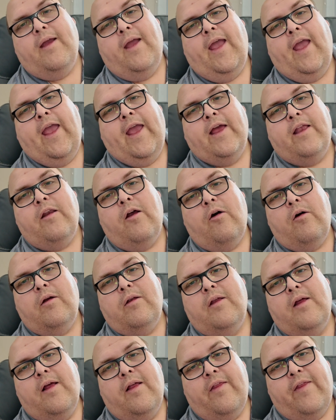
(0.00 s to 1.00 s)
and
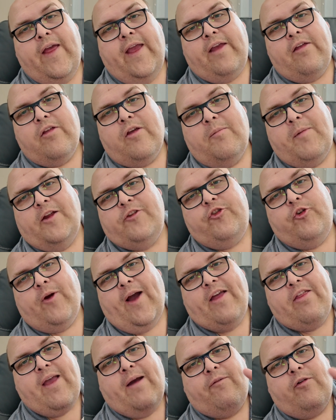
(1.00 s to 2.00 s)
thanks so much. You
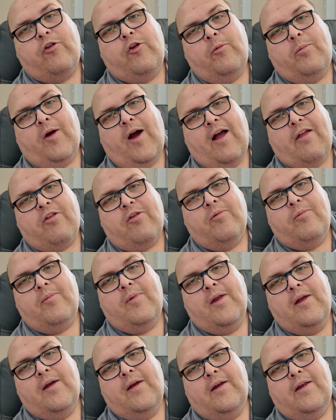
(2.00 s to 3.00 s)
guys have a super awesome
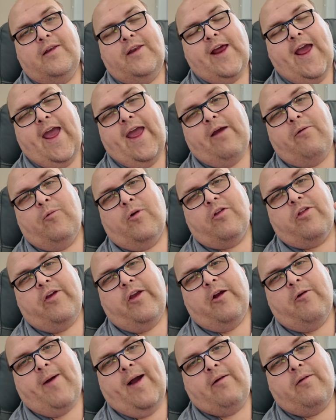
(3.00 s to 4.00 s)
day, and we'll see
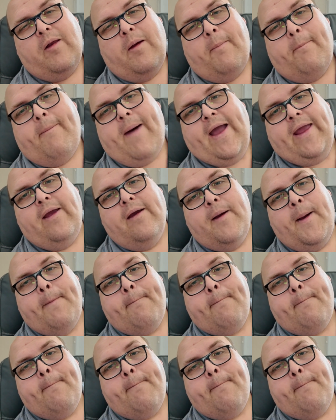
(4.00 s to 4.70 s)
you around. Bye.